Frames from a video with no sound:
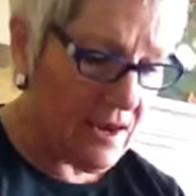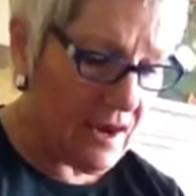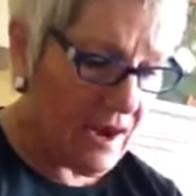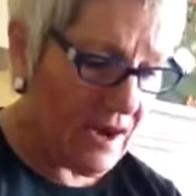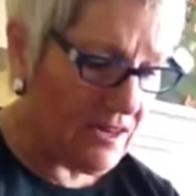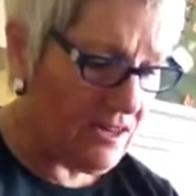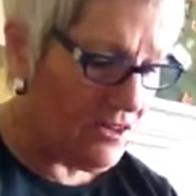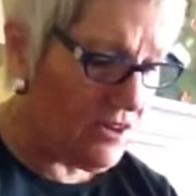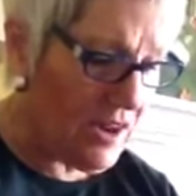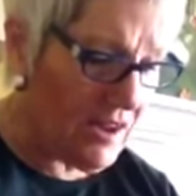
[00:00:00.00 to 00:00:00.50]

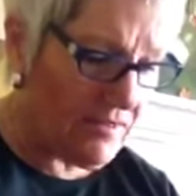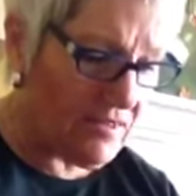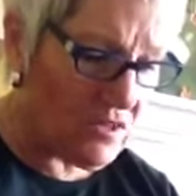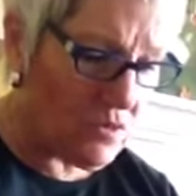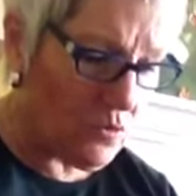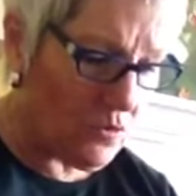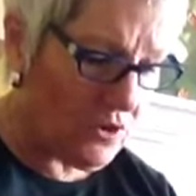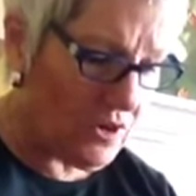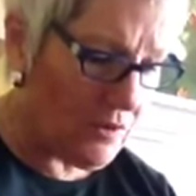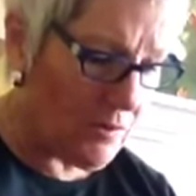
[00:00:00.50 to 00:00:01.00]
I don't have to
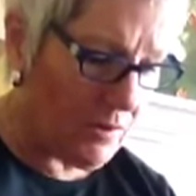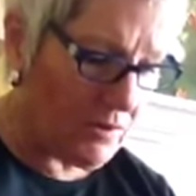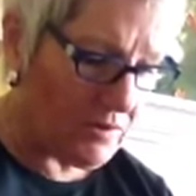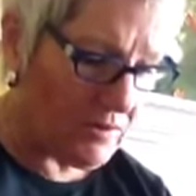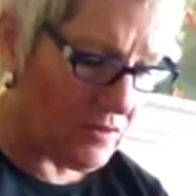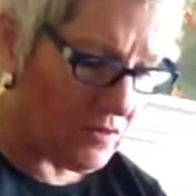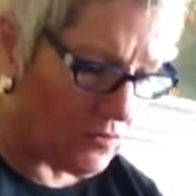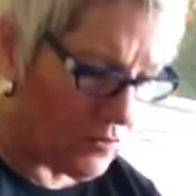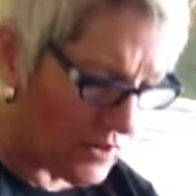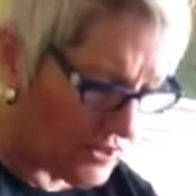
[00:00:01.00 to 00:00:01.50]
worry about
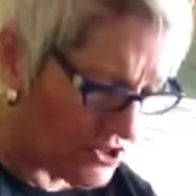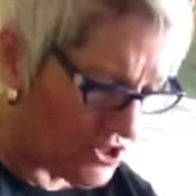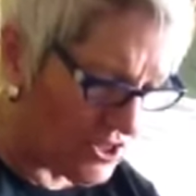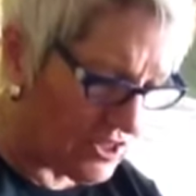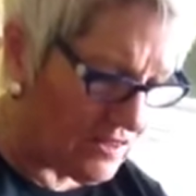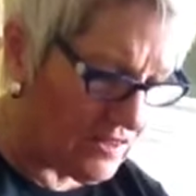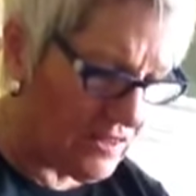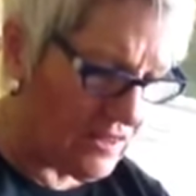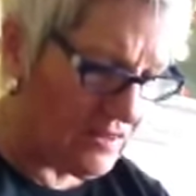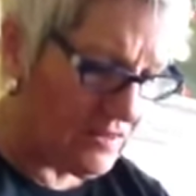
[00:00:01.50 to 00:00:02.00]

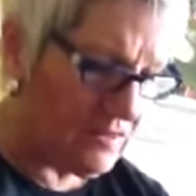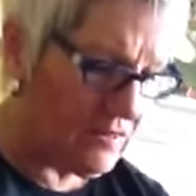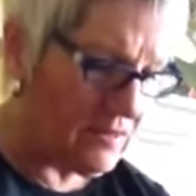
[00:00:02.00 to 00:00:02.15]
stretching these